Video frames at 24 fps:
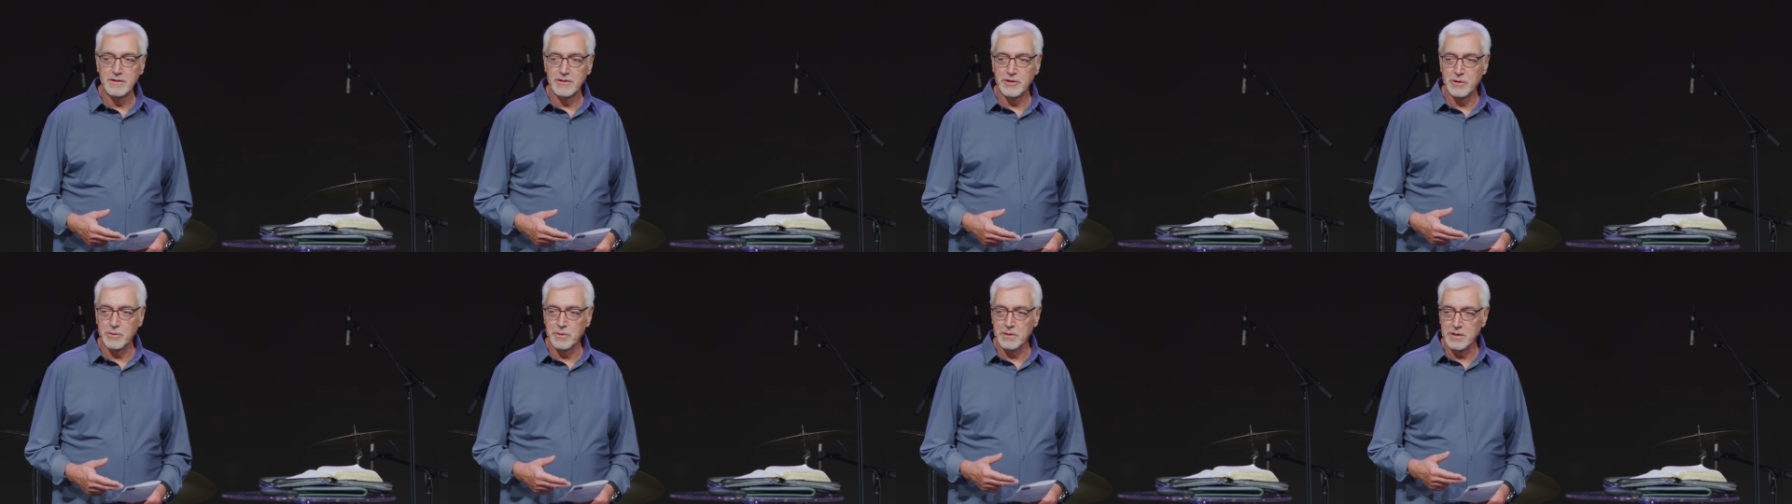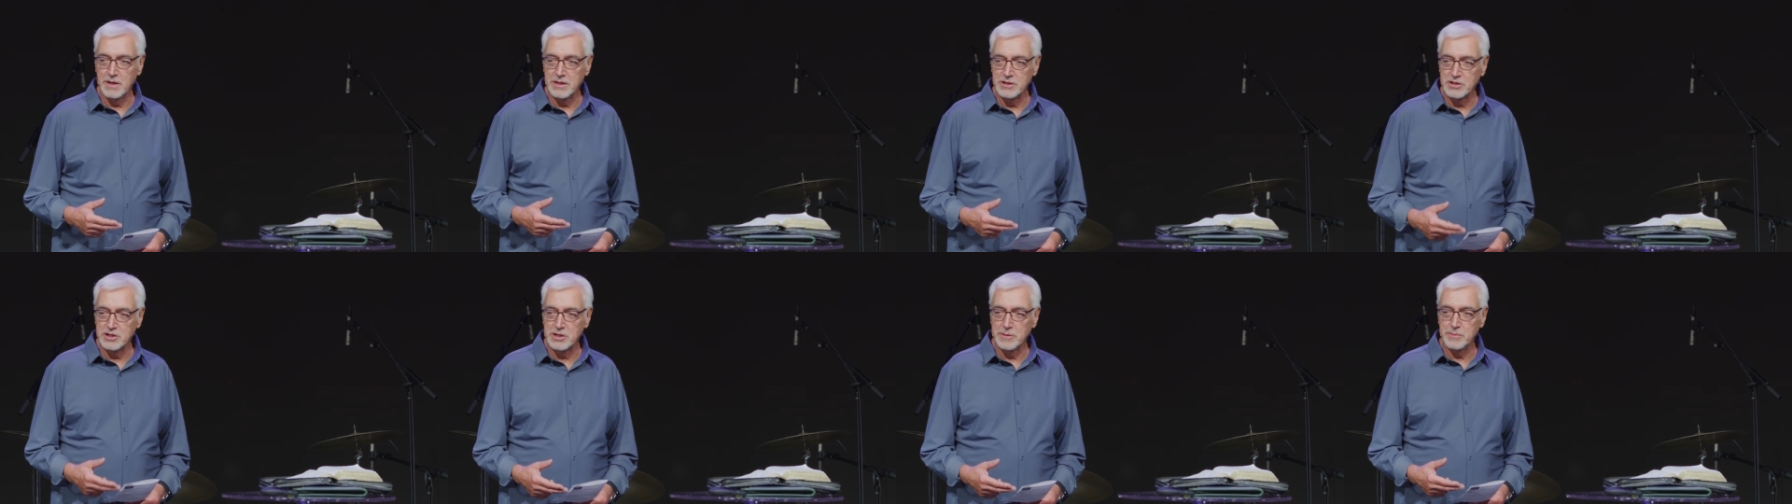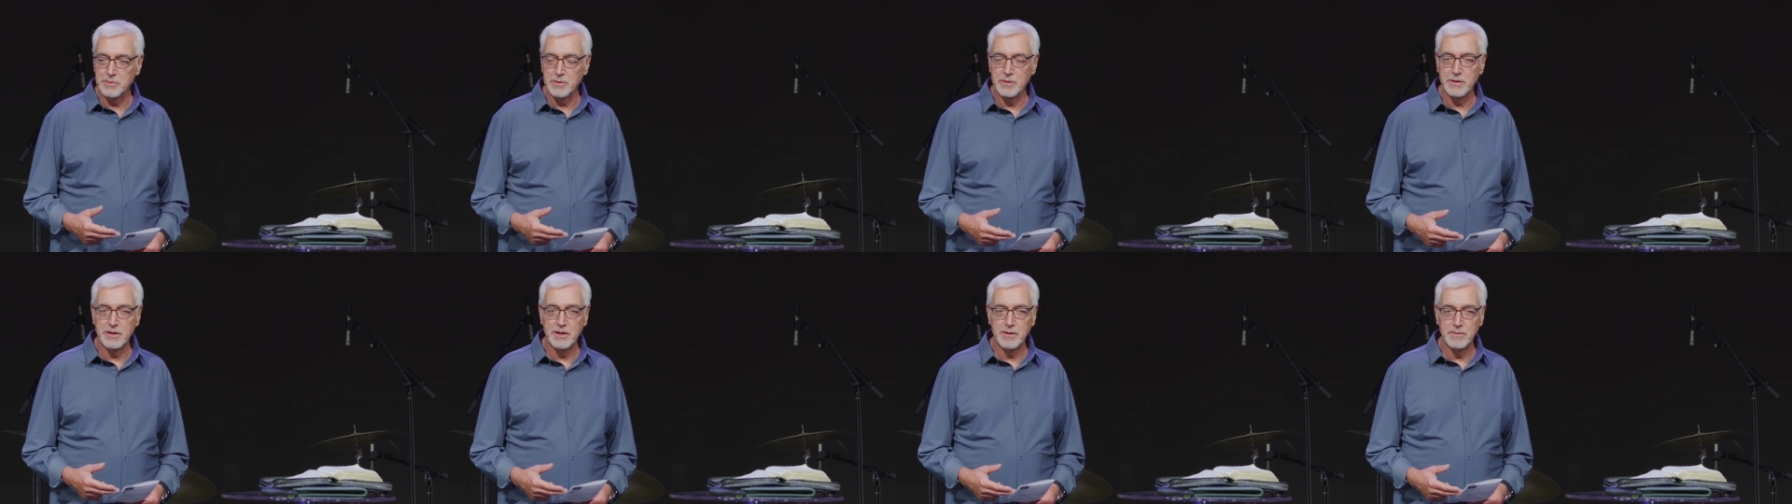your
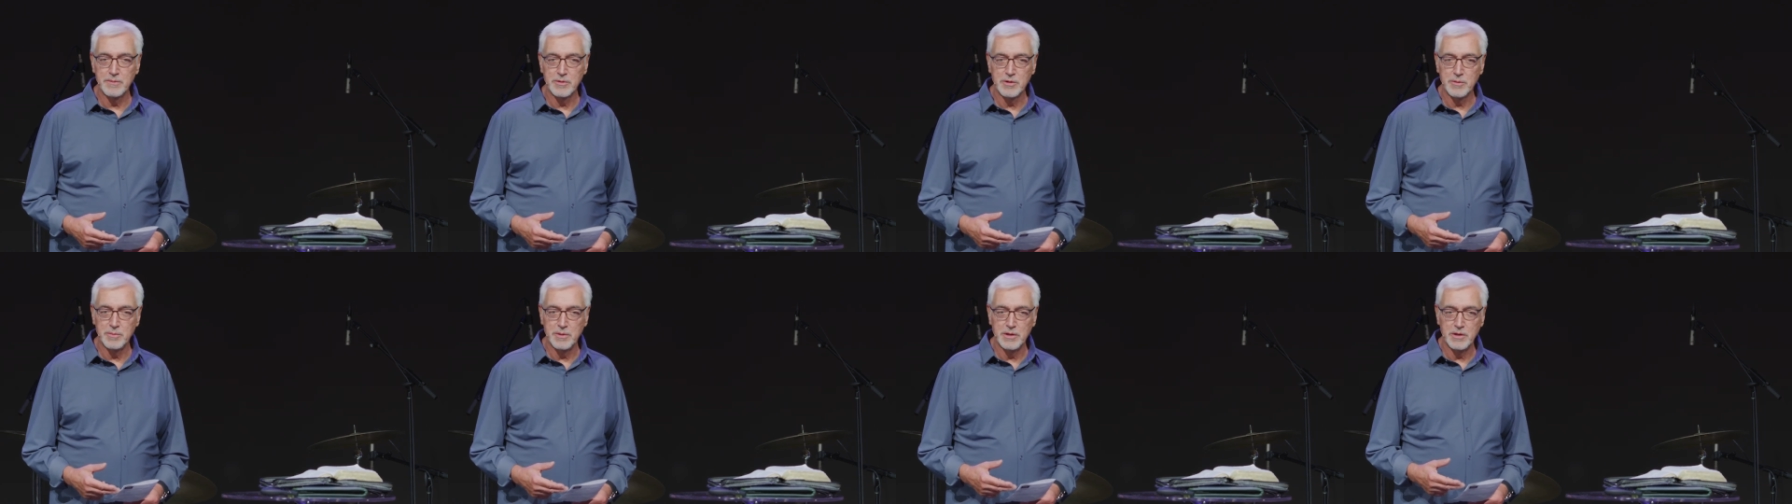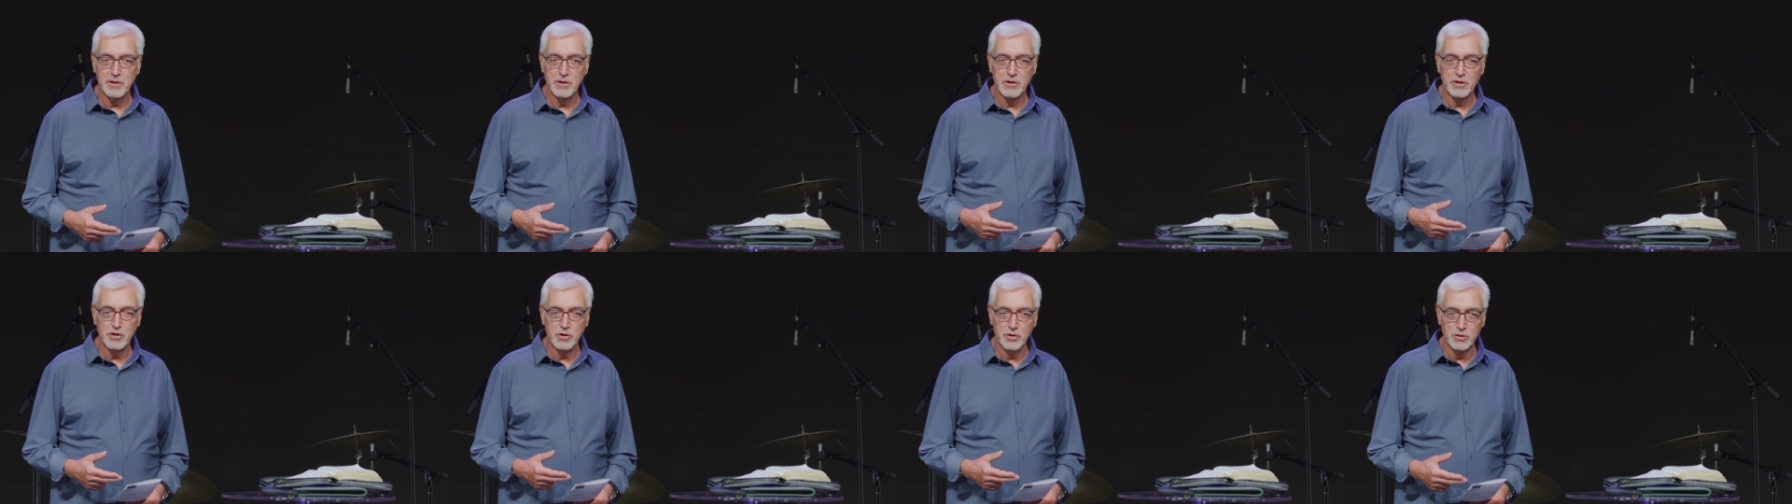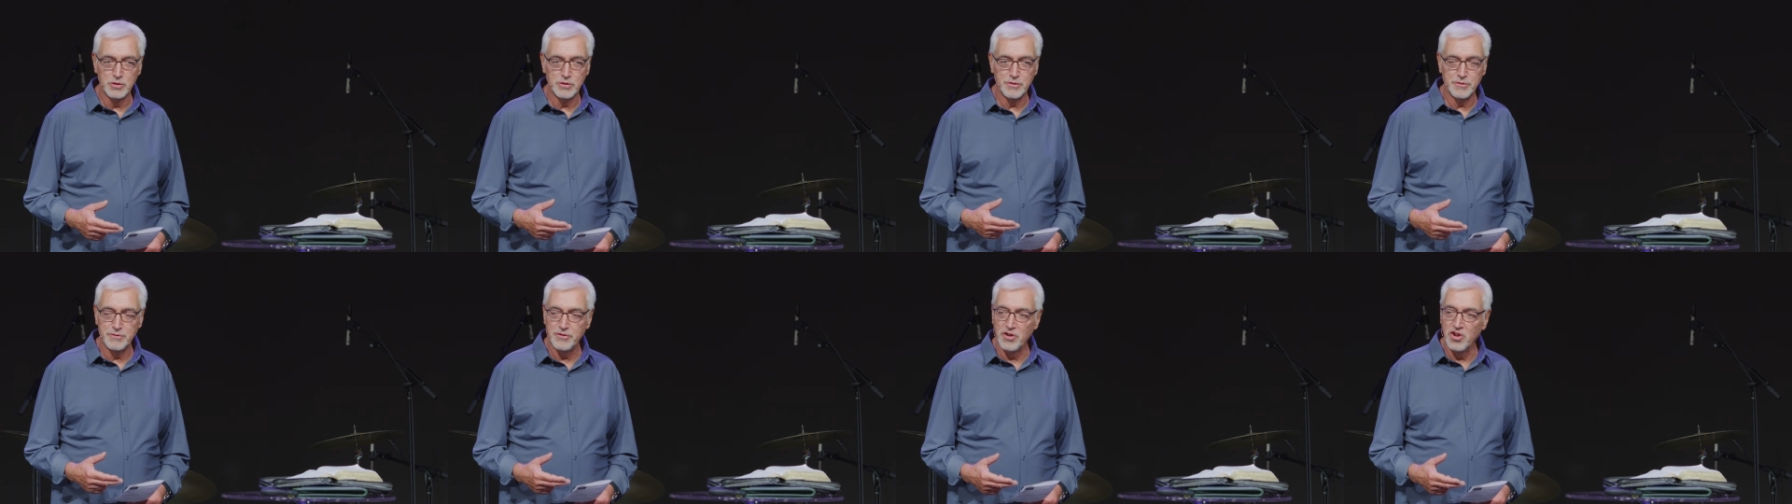relationship to Him to be
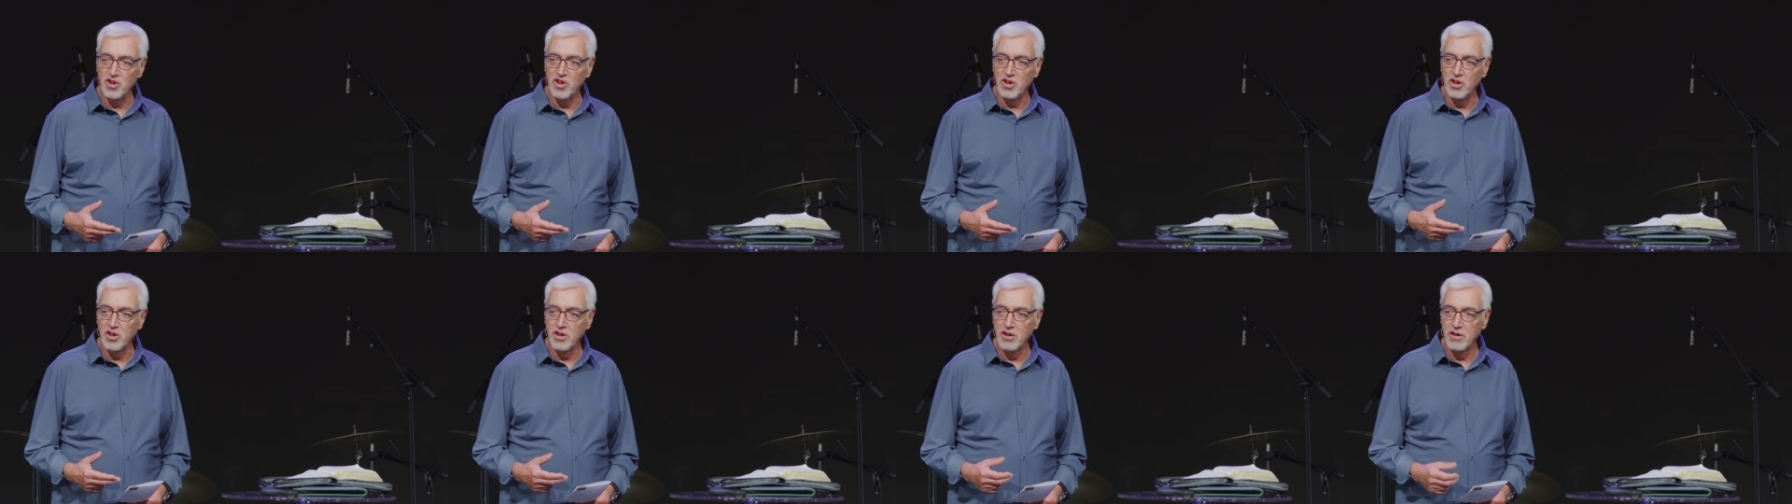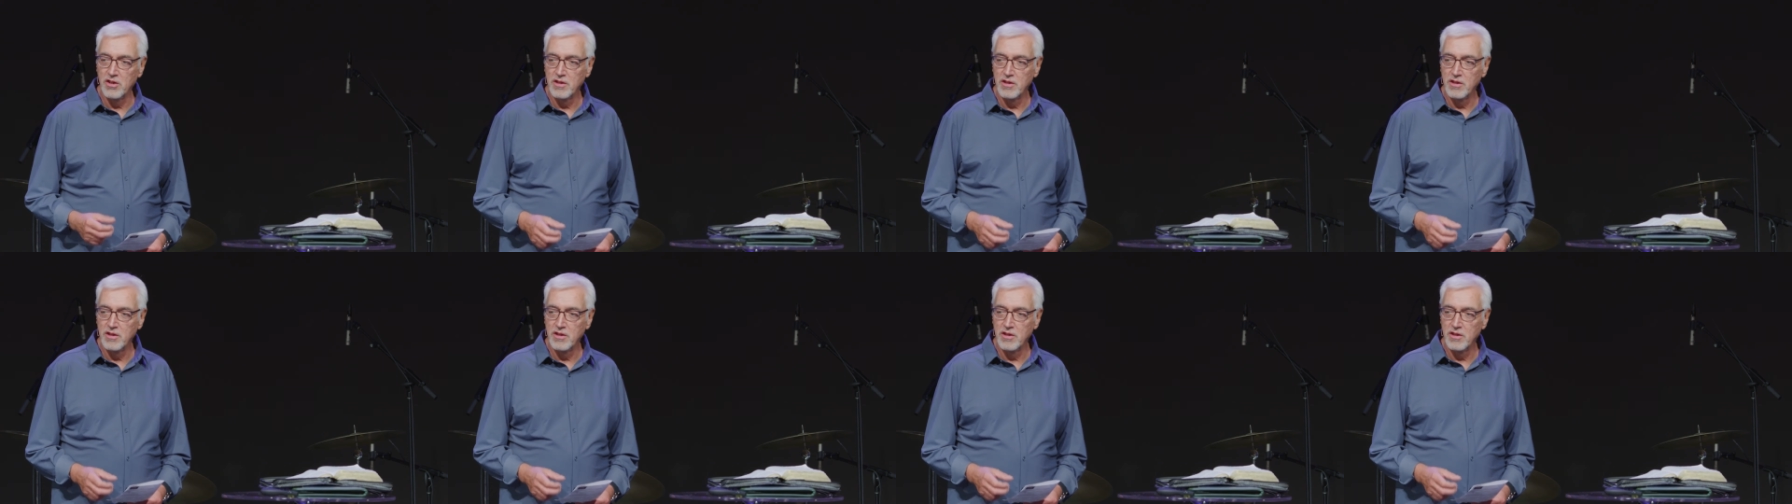useful,